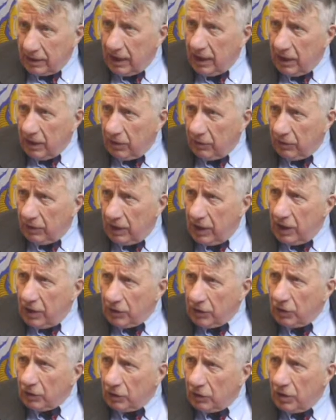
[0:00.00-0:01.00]
now,
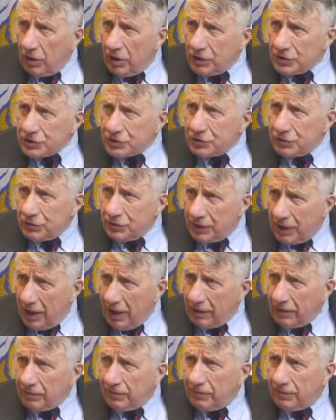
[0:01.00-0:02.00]
the laws do
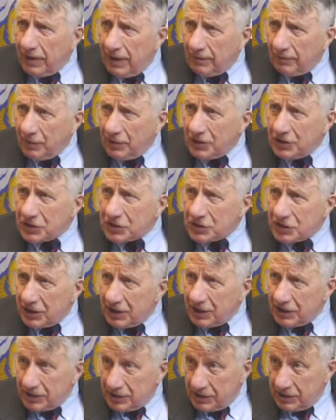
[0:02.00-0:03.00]
not favor the
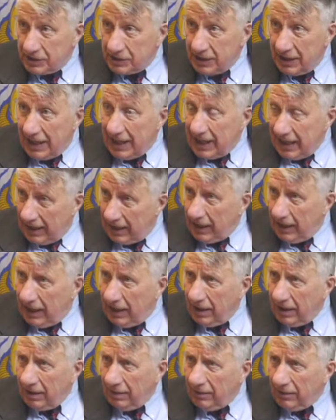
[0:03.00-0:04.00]
citizens in
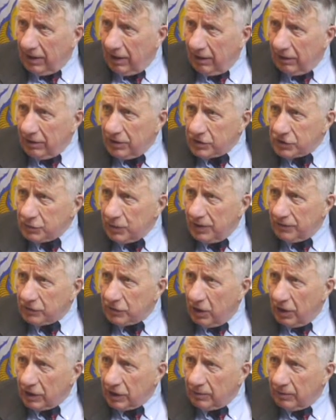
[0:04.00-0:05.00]
any of the areas we've
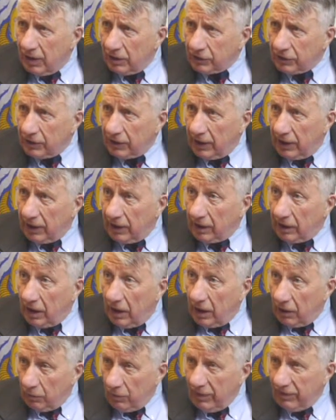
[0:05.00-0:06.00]
talked about today.
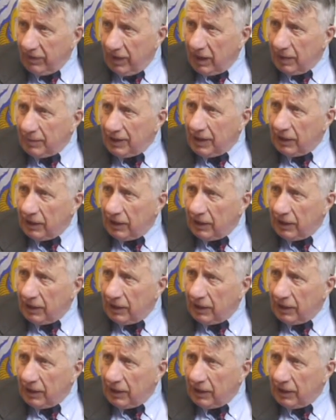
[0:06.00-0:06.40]
We've got to be